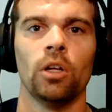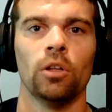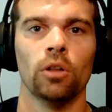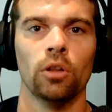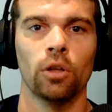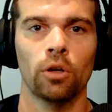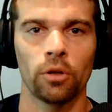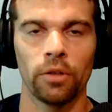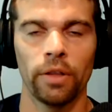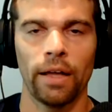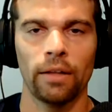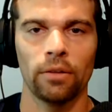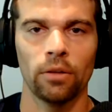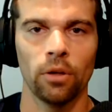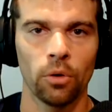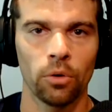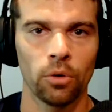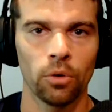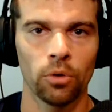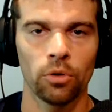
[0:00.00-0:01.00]
learn that
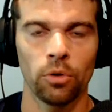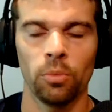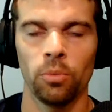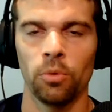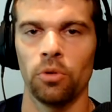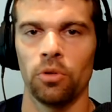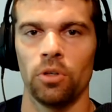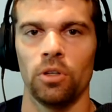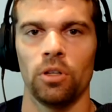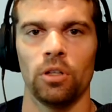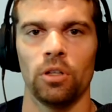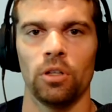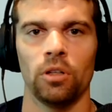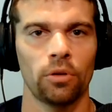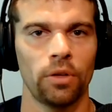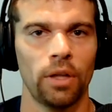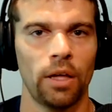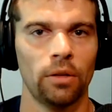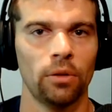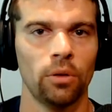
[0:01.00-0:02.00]
local community,
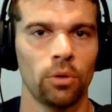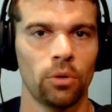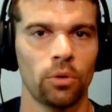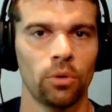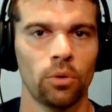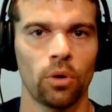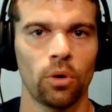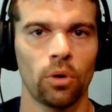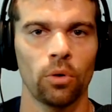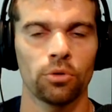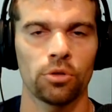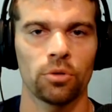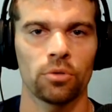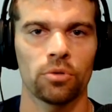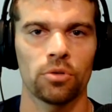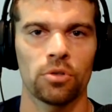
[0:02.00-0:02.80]
learn that local culture.